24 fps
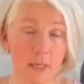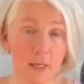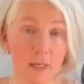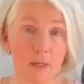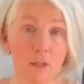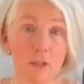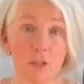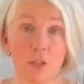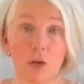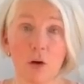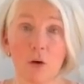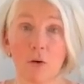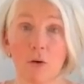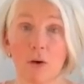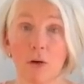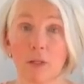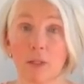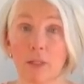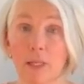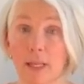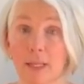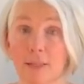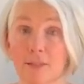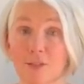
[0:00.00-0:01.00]
So
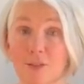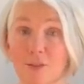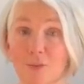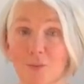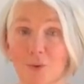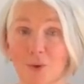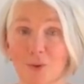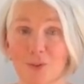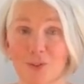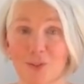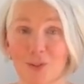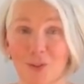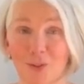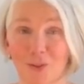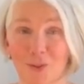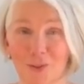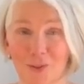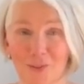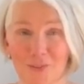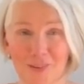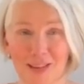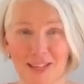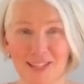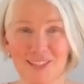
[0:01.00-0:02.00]
unless you want a lot
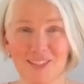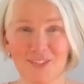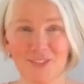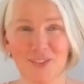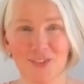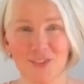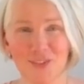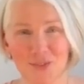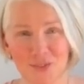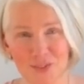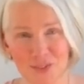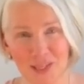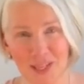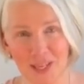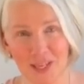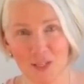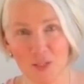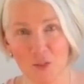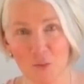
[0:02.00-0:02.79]
of extra suitcase